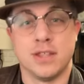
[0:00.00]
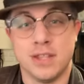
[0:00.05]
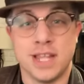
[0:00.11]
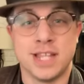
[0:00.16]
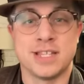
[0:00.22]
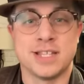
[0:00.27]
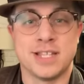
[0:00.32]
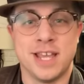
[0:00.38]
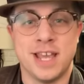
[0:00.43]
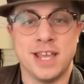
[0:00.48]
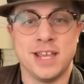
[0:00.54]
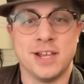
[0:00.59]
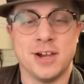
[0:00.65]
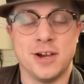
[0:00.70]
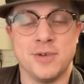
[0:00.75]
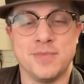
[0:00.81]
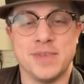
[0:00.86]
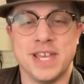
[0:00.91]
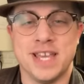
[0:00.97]
Let's
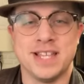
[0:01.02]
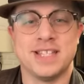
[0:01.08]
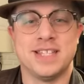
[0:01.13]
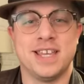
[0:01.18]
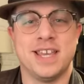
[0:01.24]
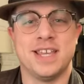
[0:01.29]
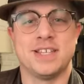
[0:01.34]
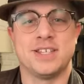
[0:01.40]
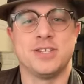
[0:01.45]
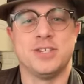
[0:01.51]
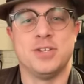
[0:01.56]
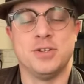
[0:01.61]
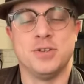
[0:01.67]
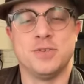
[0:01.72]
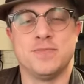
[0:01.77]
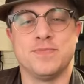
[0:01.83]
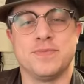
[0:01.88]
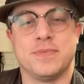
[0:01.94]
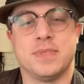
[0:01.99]
tango. It takes
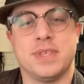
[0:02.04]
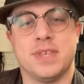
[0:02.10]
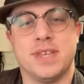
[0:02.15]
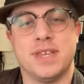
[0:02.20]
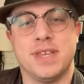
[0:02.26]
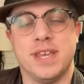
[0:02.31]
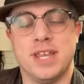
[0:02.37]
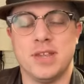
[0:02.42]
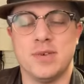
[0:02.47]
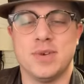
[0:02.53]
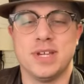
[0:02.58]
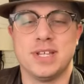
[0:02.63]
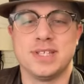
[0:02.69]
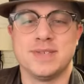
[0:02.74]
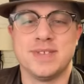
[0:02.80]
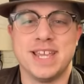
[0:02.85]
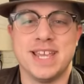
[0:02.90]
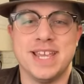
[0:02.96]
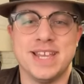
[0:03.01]
two.
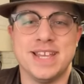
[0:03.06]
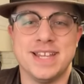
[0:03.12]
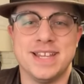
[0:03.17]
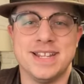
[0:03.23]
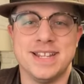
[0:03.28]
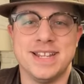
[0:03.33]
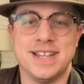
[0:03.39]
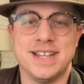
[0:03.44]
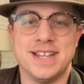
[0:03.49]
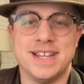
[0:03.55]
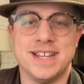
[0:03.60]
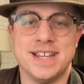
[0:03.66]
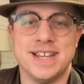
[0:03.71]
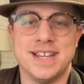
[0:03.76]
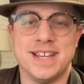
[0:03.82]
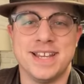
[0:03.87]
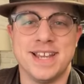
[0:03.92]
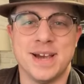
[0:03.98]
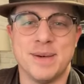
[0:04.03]
Anyways, in
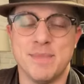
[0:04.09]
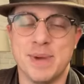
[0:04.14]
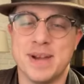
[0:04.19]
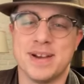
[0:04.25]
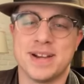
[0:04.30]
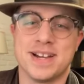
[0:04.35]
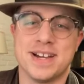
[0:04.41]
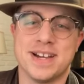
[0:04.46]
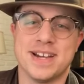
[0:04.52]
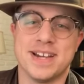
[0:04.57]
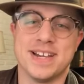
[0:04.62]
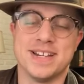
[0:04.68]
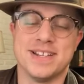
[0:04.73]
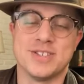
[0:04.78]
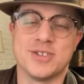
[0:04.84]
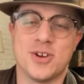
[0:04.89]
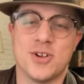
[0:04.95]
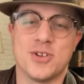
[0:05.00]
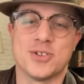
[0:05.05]
America, it
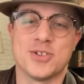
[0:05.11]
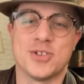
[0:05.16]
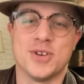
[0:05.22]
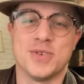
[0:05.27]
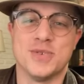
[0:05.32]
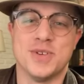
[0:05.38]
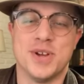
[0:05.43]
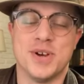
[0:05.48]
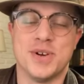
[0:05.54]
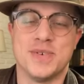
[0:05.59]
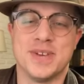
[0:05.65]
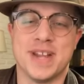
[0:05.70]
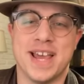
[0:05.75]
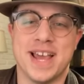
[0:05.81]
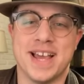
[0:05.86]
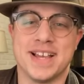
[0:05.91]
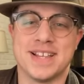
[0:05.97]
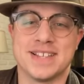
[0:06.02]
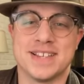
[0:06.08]
is also known
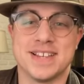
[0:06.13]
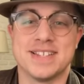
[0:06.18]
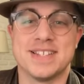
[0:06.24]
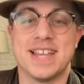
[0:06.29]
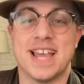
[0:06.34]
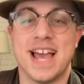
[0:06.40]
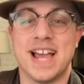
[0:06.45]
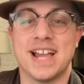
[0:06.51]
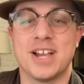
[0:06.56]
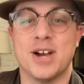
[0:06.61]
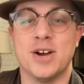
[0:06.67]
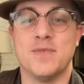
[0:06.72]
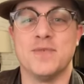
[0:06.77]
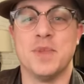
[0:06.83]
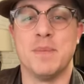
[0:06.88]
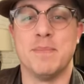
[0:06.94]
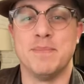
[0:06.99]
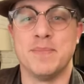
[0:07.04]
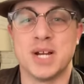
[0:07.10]
as Attack
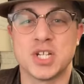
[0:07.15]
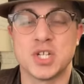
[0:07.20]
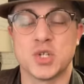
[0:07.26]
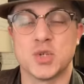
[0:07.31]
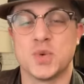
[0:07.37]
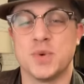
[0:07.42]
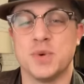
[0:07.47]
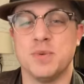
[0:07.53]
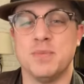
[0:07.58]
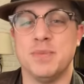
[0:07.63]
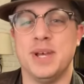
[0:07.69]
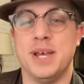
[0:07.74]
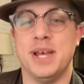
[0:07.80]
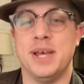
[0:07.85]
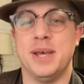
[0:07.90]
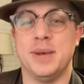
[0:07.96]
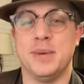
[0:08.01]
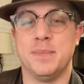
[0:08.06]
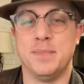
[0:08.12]
of the Mushroom
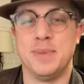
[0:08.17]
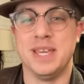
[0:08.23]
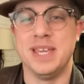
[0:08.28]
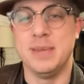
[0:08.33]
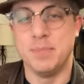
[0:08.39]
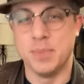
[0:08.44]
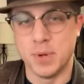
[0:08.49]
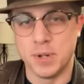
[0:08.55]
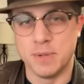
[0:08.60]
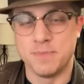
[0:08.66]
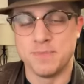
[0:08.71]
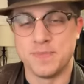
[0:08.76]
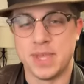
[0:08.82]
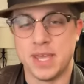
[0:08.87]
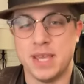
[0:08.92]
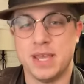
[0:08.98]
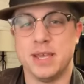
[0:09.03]
People.